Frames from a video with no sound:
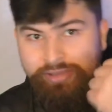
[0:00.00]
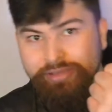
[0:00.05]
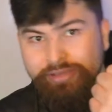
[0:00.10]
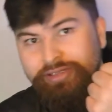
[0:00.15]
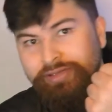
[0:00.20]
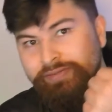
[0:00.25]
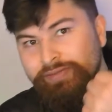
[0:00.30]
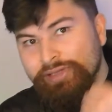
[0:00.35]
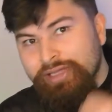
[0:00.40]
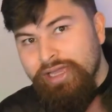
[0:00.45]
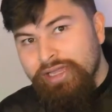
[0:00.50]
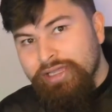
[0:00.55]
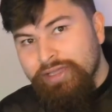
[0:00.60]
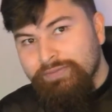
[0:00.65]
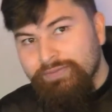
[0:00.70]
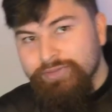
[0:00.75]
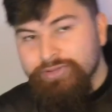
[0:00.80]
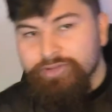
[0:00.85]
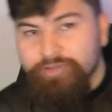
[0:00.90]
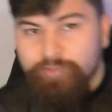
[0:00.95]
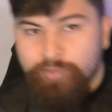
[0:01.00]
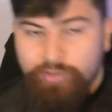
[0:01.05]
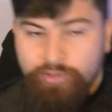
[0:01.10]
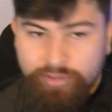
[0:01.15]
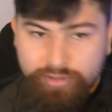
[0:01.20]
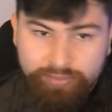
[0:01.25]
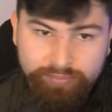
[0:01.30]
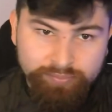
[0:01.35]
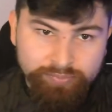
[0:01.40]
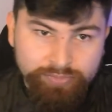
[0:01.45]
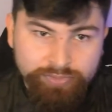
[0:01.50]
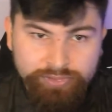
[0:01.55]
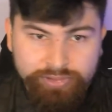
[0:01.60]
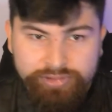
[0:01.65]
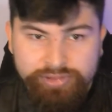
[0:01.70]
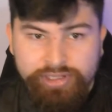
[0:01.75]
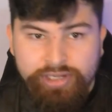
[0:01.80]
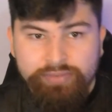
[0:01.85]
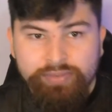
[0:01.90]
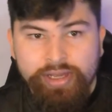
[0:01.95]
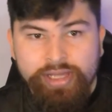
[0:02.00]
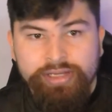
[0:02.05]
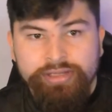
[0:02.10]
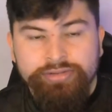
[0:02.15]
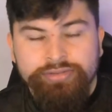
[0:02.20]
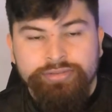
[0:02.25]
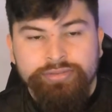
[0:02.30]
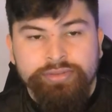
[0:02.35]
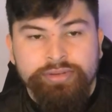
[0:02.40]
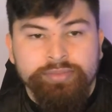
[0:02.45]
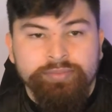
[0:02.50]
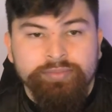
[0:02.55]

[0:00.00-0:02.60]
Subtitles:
Leave a like if you support. Let's get right into it.